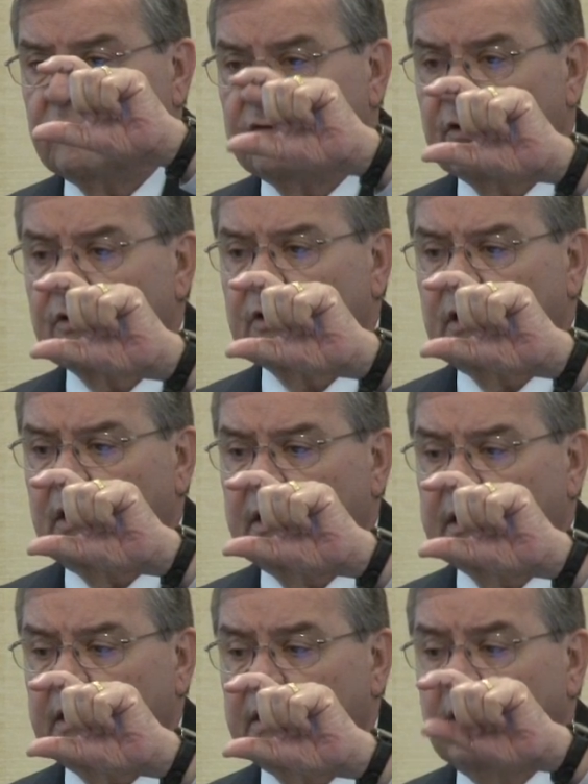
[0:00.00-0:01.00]
of your
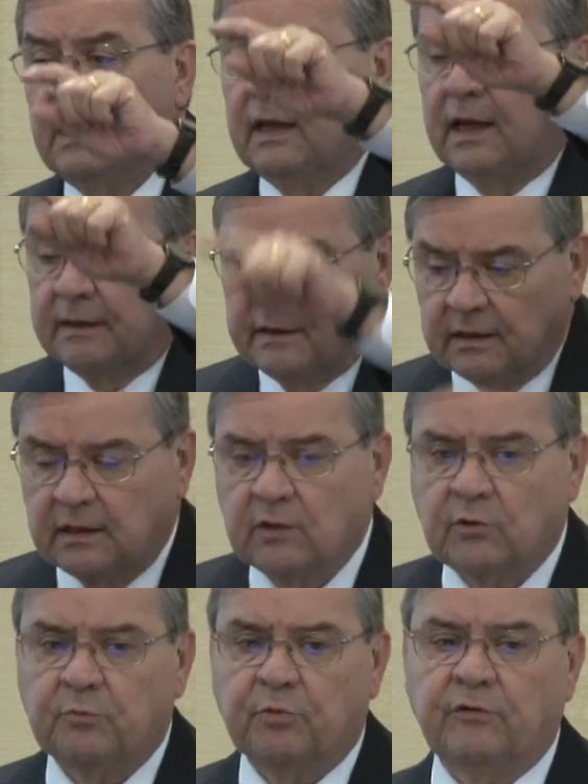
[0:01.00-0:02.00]
client, and then they
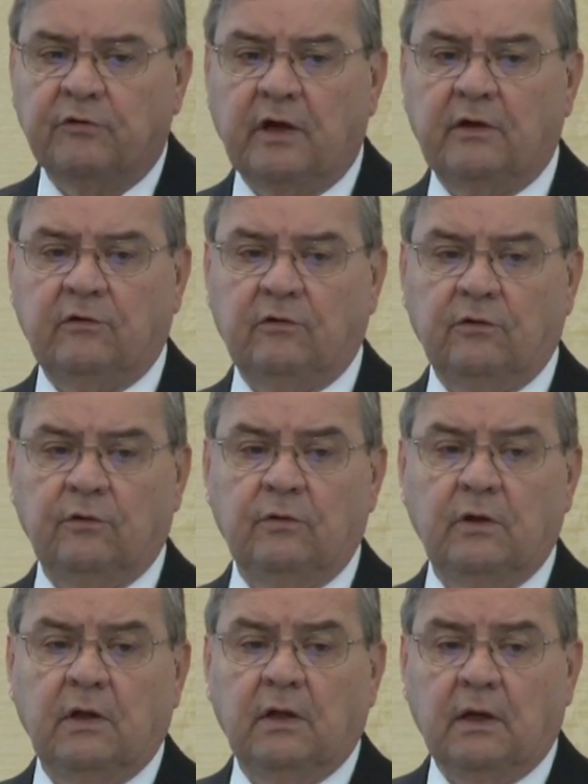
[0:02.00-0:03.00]
would present you
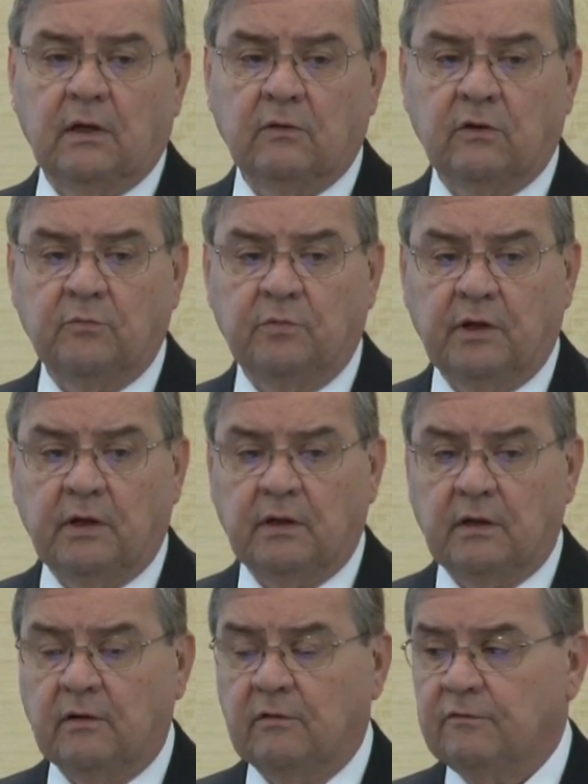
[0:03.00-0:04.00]
a good bit
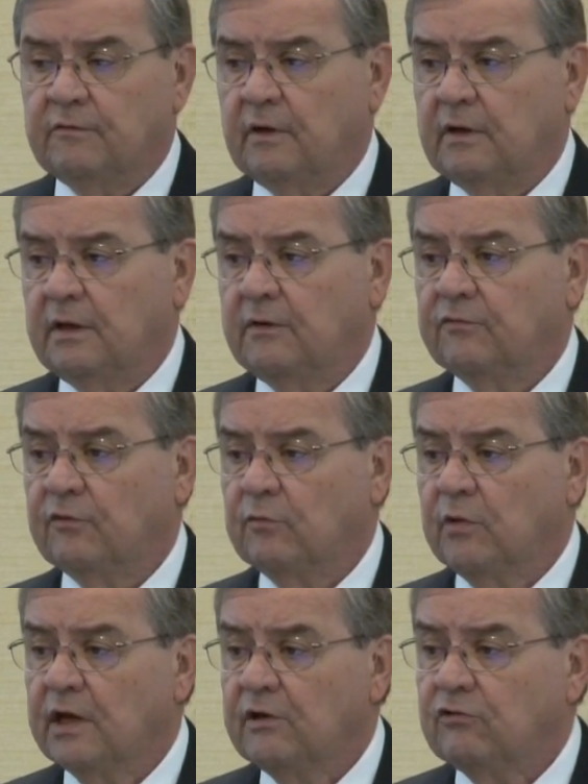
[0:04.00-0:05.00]
of uh,
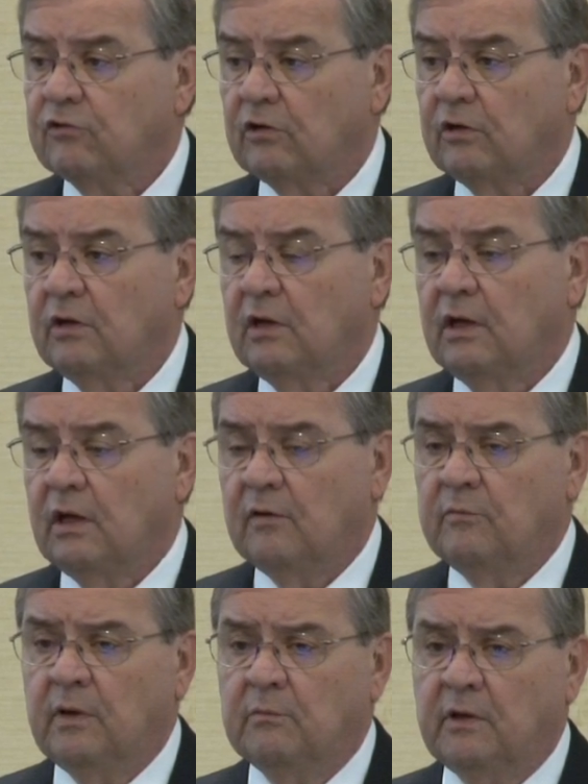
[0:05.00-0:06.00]
information,
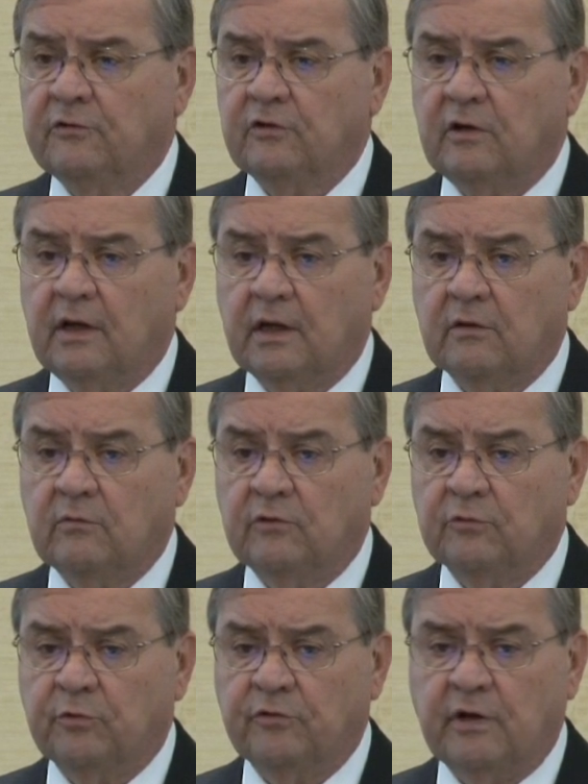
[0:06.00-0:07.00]
uh, much like
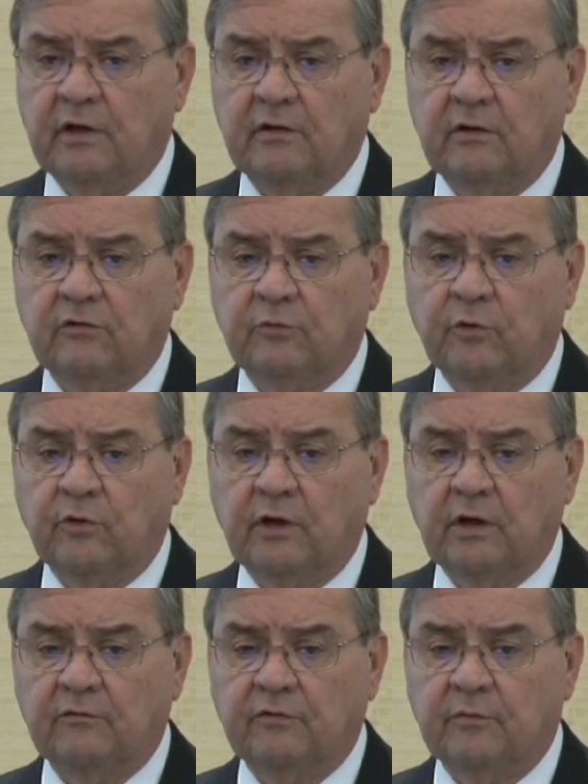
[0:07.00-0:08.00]
was presented this
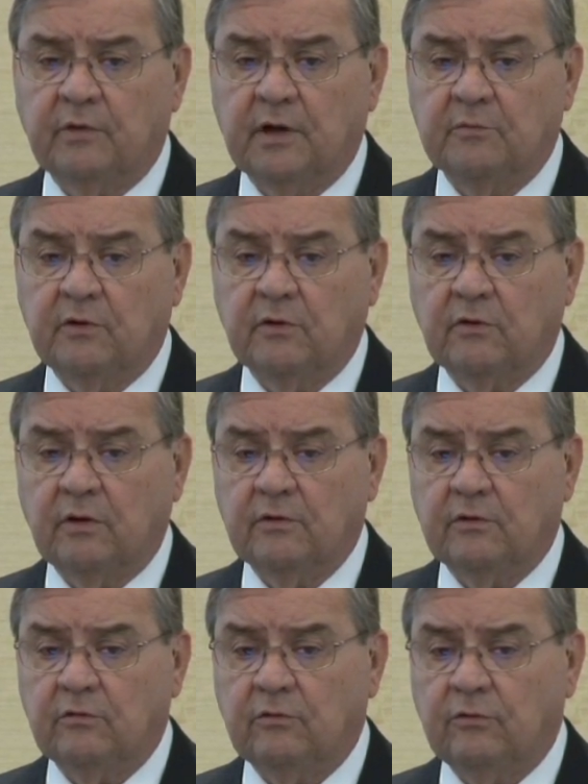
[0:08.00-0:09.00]
morning from my book on
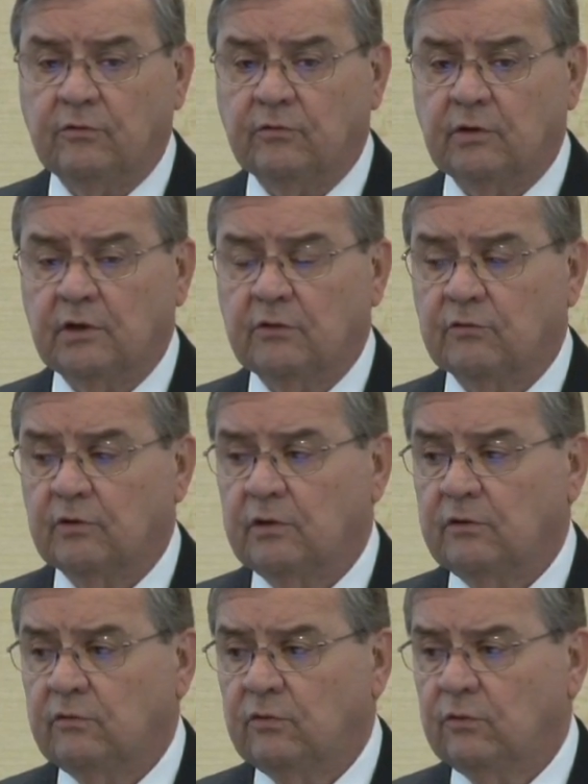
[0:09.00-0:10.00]
the
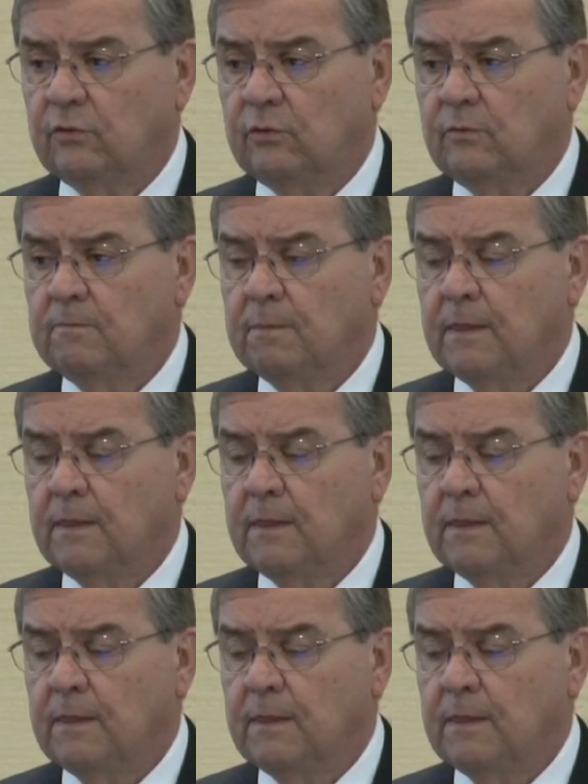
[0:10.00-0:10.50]
2332.